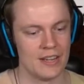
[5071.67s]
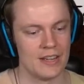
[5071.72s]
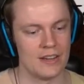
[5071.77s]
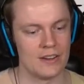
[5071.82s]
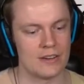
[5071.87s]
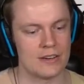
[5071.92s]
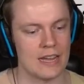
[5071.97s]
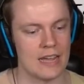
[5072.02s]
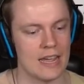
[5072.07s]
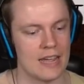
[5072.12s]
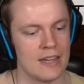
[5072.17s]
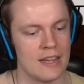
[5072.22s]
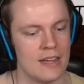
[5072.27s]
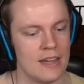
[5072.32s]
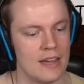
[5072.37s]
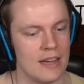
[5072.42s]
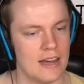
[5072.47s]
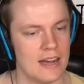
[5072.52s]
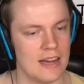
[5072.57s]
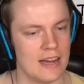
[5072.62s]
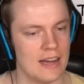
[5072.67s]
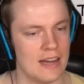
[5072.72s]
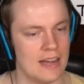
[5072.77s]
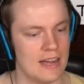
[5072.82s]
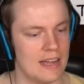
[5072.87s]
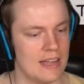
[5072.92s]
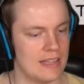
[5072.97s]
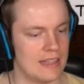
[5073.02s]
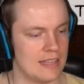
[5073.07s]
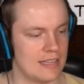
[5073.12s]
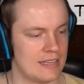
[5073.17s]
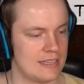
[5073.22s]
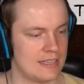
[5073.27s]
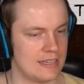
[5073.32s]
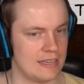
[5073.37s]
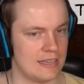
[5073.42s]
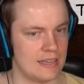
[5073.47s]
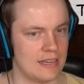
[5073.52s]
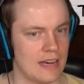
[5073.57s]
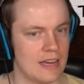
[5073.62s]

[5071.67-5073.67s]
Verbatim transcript: Okay, uh, let's see.